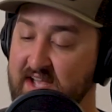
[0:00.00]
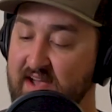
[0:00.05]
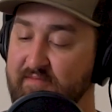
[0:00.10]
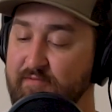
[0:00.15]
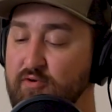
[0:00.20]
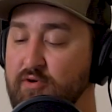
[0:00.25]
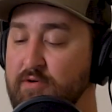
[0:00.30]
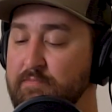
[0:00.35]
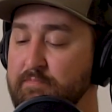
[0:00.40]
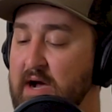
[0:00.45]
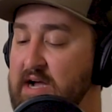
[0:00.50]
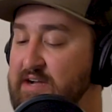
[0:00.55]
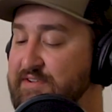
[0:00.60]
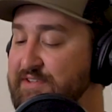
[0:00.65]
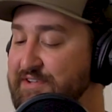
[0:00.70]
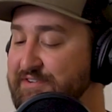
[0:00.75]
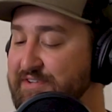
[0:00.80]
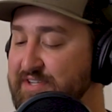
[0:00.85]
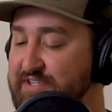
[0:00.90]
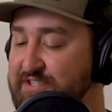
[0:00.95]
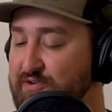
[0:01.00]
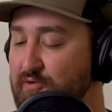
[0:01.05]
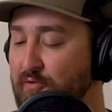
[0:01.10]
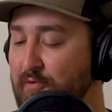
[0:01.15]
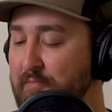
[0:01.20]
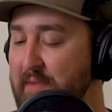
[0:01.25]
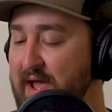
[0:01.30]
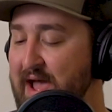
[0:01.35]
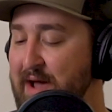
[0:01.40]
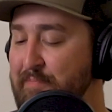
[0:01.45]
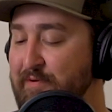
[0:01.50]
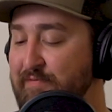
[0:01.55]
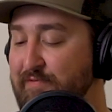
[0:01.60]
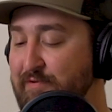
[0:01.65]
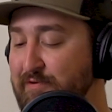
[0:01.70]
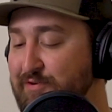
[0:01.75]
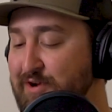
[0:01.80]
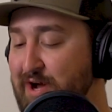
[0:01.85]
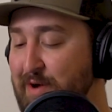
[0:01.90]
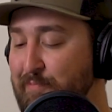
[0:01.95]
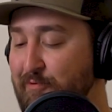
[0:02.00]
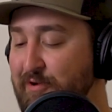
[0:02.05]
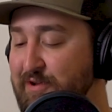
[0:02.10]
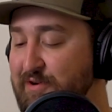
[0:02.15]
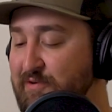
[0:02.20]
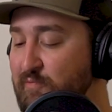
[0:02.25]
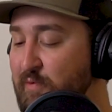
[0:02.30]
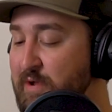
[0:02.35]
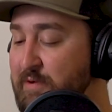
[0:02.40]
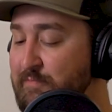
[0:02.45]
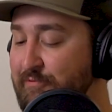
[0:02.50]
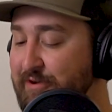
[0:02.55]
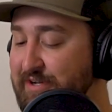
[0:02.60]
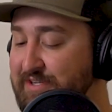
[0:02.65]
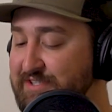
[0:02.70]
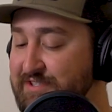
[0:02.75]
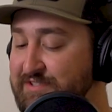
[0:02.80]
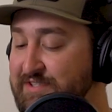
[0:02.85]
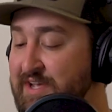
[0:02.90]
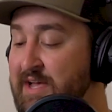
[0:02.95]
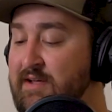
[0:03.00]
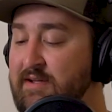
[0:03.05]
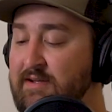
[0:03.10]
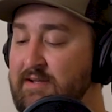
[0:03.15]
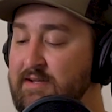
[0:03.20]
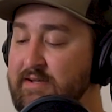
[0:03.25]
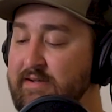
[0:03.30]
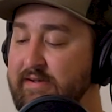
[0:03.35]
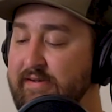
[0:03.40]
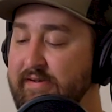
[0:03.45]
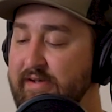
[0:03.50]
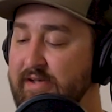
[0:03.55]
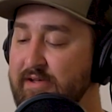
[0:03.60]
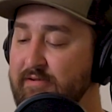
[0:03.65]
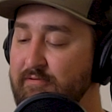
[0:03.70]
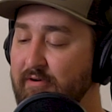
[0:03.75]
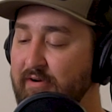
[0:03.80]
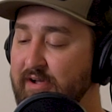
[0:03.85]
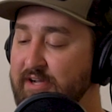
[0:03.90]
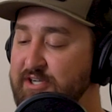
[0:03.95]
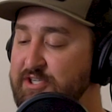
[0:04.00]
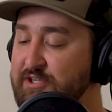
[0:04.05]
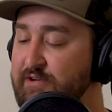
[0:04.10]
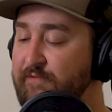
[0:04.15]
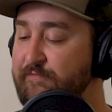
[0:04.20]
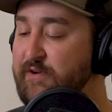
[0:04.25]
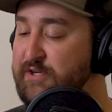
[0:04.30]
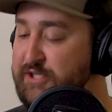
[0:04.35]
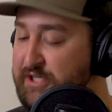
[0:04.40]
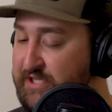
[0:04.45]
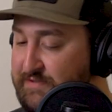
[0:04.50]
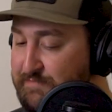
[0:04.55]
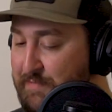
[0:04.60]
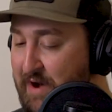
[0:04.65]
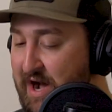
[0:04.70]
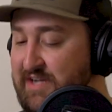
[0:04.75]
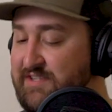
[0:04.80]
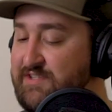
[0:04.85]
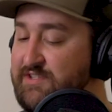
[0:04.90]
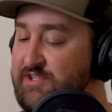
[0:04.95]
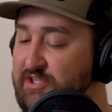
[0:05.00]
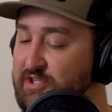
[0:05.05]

Have you compiled a list or map of your top-rated wing places in relation to fishing spots?